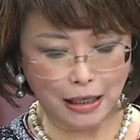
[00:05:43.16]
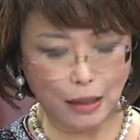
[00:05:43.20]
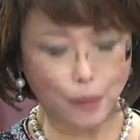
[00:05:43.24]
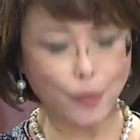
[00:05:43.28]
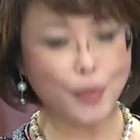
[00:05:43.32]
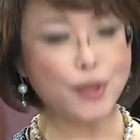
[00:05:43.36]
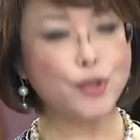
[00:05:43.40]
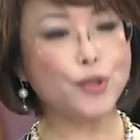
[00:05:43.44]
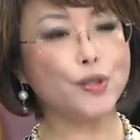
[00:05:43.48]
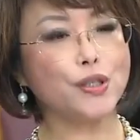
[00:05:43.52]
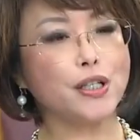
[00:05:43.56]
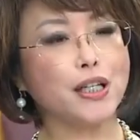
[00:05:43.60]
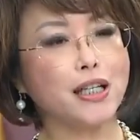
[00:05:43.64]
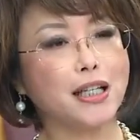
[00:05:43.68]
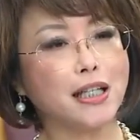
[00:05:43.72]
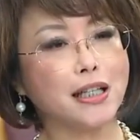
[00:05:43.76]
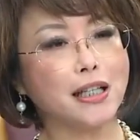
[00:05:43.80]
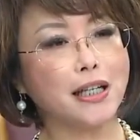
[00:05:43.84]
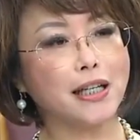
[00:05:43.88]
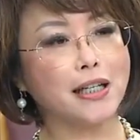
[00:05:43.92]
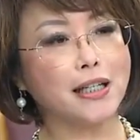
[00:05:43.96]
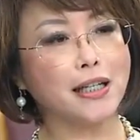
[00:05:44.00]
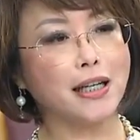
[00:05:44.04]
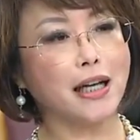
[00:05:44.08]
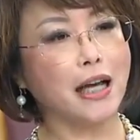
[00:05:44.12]
I want to
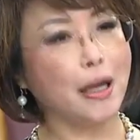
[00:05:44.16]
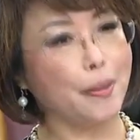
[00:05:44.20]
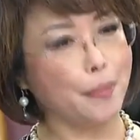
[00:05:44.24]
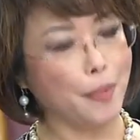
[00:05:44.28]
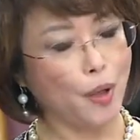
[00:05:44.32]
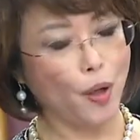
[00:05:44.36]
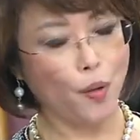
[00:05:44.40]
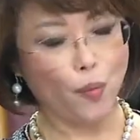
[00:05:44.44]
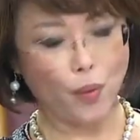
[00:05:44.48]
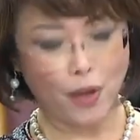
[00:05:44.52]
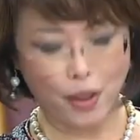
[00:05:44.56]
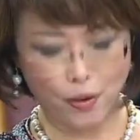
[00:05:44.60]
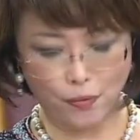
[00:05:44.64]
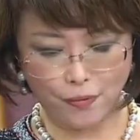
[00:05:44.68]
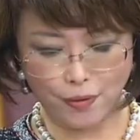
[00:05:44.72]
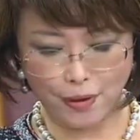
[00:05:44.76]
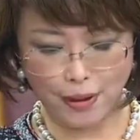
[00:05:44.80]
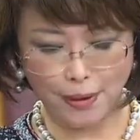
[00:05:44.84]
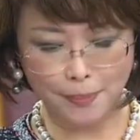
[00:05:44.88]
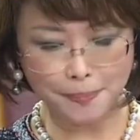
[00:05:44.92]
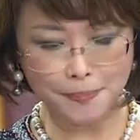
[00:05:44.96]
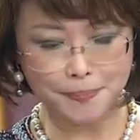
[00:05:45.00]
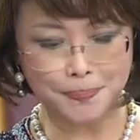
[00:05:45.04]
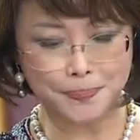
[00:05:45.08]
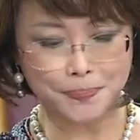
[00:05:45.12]
declare that I'm not one of
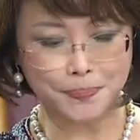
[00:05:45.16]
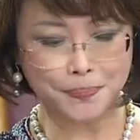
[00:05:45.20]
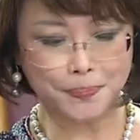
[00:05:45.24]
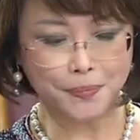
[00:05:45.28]
them.